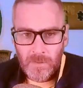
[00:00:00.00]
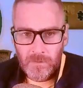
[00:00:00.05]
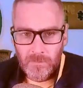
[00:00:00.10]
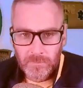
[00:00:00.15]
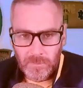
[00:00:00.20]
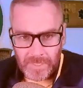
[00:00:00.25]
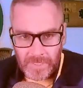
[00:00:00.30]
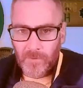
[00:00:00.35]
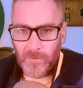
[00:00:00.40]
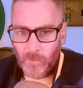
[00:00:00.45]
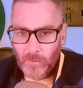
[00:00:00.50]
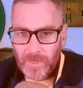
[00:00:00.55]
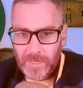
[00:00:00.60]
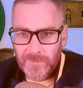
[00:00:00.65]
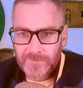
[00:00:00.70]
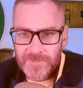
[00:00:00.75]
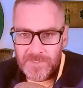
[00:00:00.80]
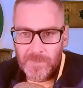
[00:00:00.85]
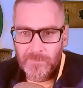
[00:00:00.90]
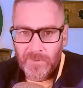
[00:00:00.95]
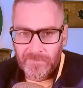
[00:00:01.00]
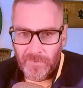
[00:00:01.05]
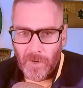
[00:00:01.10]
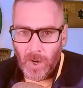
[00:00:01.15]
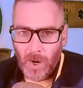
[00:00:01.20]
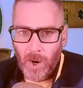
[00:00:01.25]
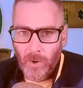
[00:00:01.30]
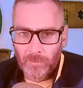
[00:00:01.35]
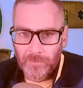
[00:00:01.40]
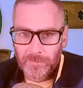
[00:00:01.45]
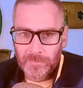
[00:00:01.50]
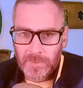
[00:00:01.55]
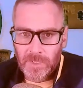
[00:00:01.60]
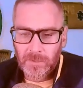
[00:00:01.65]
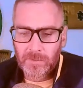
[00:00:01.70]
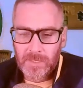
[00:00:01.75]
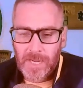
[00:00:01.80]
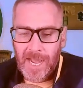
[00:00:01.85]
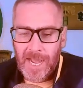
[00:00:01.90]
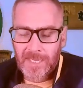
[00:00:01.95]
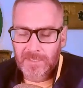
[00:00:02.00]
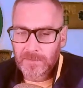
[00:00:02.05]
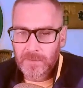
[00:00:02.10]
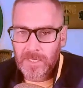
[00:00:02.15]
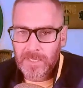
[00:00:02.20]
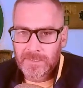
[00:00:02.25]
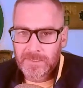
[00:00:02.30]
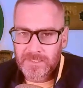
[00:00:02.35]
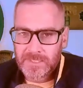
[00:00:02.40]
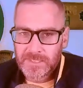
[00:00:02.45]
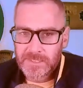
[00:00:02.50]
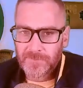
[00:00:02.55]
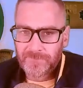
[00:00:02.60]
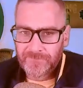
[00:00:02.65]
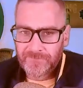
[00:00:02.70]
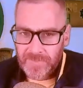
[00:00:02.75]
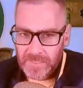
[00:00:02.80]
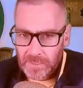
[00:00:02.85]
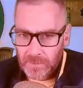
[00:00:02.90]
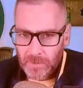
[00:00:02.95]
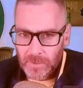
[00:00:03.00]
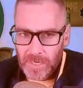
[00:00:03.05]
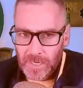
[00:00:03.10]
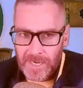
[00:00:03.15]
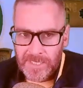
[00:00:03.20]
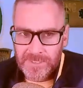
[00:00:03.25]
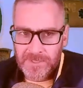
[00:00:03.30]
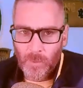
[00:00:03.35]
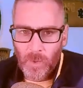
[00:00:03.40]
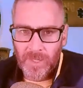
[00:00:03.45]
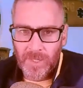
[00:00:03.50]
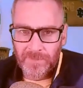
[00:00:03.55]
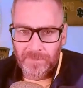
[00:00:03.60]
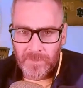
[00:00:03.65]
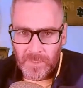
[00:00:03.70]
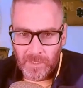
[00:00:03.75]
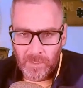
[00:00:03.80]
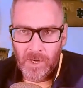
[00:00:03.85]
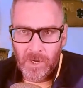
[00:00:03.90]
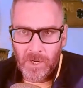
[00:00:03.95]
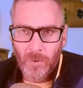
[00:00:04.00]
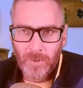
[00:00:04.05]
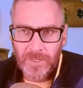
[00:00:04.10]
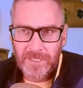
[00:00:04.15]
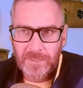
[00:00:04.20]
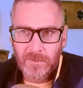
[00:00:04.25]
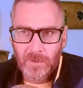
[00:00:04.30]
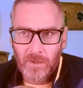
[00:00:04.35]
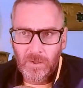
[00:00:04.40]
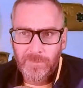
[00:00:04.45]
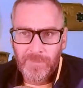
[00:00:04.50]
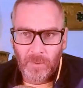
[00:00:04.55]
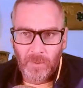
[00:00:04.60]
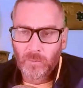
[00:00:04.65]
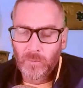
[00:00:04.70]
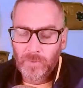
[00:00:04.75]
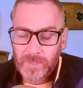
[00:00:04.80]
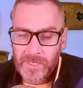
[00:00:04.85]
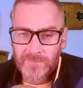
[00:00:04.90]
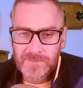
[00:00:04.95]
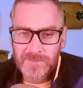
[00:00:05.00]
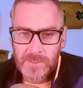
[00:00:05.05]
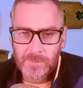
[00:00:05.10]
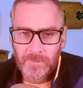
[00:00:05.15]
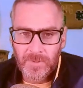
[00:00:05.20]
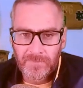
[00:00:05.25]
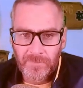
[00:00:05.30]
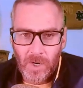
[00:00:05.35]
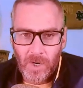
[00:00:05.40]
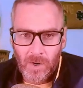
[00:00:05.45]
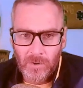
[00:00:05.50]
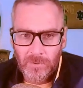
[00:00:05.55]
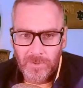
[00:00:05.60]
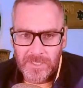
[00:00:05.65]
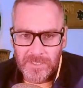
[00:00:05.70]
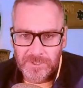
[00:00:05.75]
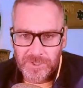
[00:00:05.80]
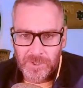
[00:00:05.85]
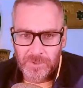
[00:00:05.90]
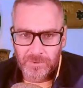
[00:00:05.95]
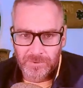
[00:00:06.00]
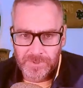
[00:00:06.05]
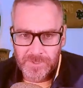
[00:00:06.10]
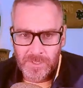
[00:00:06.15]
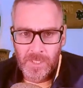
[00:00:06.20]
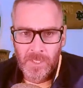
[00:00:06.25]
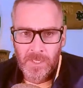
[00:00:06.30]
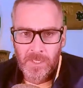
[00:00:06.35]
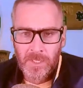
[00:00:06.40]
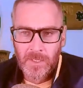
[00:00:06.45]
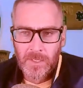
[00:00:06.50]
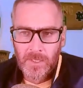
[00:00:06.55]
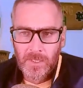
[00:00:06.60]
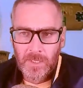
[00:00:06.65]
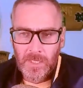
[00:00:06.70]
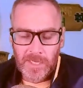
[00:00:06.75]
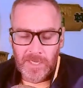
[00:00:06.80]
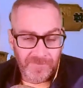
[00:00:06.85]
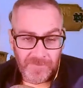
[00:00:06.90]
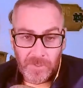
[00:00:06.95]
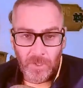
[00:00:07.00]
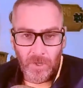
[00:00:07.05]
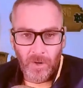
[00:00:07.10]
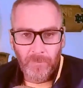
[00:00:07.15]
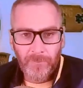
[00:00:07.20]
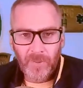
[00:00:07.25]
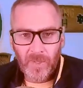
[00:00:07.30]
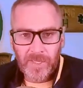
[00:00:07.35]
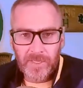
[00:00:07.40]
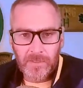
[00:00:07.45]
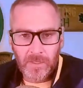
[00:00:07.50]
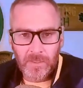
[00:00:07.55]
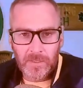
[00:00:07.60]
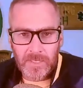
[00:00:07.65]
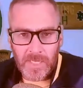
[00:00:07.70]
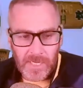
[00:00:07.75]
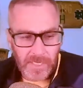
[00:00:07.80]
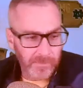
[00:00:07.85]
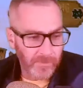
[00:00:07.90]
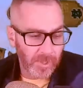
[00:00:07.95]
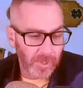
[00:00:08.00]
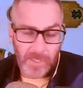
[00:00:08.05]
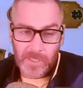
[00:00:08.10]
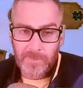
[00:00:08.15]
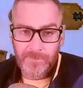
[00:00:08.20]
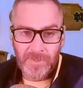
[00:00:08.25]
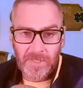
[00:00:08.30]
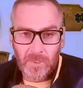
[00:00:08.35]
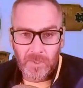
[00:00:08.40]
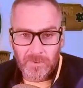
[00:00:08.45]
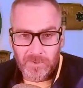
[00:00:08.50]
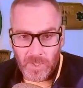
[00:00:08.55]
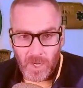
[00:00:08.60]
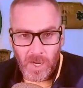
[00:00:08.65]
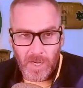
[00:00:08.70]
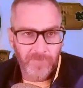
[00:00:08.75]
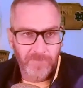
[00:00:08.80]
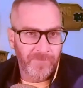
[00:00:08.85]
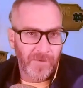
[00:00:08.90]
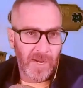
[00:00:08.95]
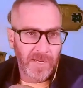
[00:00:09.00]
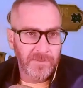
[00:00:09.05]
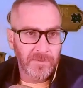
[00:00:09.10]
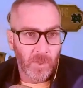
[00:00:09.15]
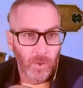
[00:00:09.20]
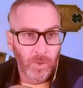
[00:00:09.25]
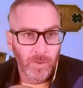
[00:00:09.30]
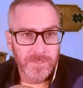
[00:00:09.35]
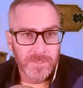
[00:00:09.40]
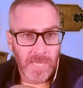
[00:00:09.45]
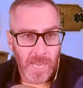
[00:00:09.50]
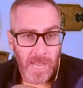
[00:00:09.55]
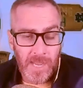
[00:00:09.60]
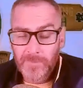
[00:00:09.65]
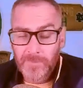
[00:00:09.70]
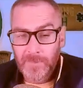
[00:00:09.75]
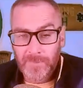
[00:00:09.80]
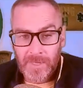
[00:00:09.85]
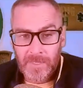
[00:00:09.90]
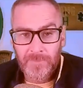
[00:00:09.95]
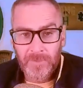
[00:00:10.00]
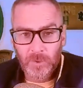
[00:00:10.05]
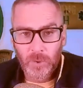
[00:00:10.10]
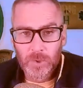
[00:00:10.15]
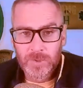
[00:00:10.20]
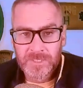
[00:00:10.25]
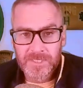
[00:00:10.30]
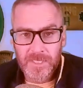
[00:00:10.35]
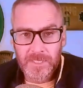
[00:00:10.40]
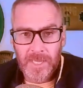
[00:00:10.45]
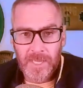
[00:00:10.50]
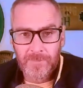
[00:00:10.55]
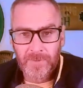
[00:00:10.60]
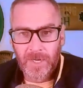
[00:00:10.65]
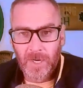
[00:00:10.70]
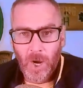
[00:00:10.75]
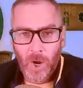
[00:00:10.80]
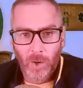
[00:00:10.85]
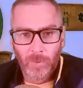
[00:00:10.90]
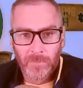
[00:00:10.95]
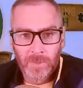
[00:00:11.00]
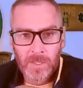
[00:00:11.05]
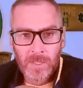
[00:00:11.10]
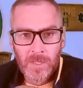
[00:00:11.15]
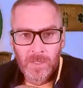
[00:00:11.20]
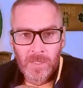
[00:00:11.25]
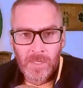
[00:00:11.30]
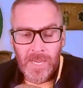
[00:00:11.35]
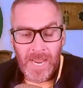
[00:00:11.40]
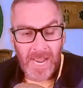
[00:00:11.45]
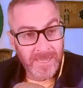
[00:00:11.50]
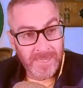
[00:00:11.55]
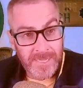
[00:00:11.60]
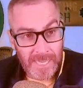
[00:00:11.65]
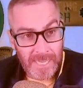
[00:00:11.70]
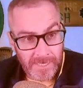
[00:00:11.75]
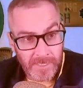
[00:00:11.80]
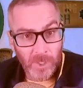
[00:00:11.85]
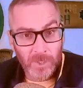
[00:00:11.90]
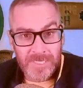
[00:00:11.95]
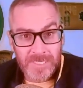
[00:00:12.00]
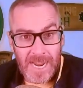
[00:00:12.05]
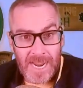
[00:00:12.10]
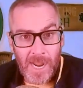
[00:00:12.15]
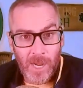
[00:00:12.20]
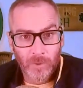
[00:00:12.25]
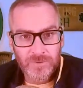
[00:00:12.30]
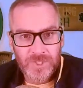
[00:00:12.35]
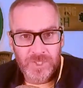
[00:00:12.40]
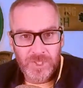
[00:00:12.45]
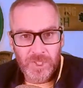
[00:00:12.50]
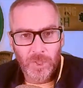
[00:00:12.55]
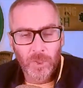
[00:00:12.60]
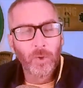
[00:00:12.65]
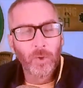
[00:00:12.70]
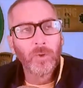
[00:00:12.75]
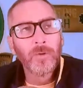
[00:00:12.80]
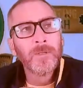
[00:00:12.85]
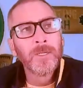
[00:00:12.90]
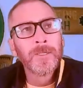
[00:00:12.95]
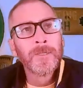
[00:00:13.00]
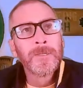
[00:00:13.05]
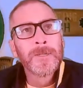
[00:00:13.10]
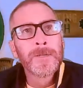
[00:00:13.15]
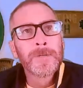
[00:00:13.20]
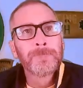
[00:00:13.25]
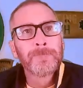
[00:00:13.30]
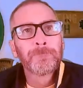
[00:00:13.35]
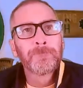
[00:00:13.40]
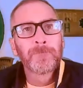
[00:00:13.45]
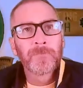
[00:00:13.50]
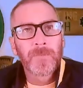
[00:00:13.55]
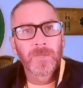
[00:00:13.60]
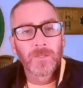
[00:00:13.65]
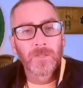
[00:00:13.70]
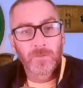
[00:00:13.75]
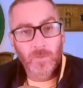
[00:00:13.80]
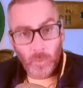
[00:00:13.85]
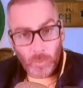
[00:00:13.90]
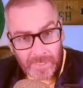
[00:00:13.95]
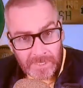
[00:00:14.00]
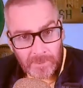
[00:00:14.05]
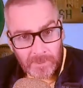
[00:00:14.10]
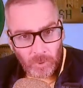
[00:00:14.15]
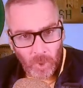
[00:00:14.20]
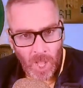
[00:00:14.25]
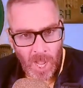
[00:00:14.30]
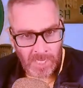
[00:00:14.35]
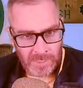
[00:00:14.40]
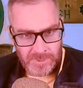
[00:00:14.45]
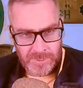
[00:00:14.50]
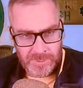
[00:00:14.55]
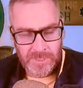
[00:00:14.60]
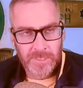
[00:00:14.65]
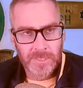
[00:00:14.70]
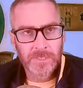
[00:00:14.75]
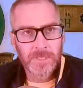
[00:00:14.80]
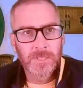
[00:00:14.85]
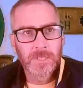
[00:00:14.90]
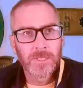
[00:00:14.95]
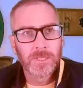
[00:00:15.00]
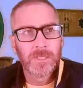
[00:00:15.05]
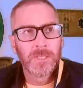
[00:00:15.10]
Like, we have some of our own. They're not as severe as what they're going through, but we have some of our own issues. If you don't play a good game, you're going to be in a dogfight the whole time and maybe lose to them at home. And then you're down to three losses.